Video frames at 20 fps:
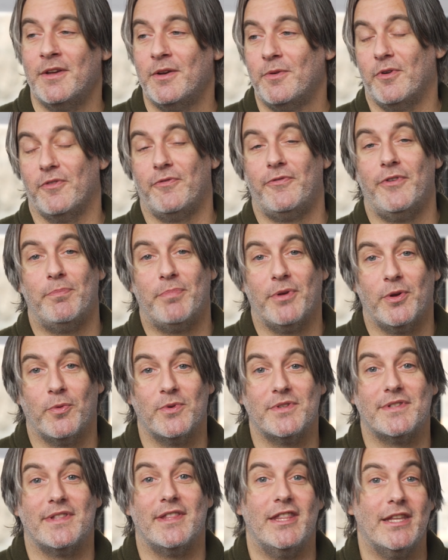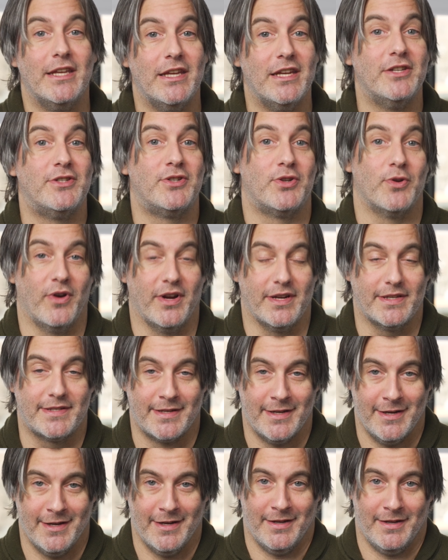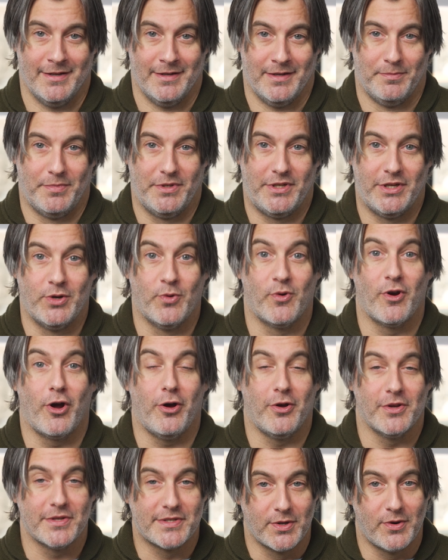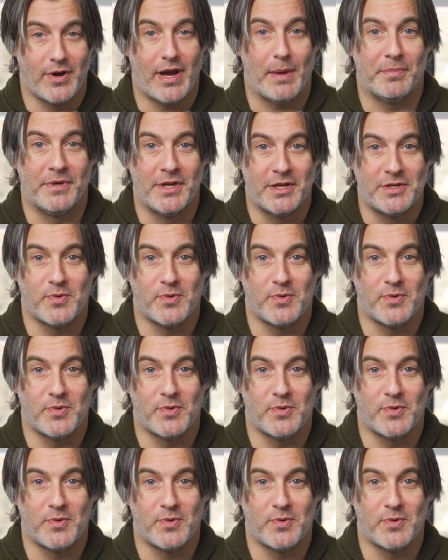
well, Fitbit was the choice. But you know what also happened in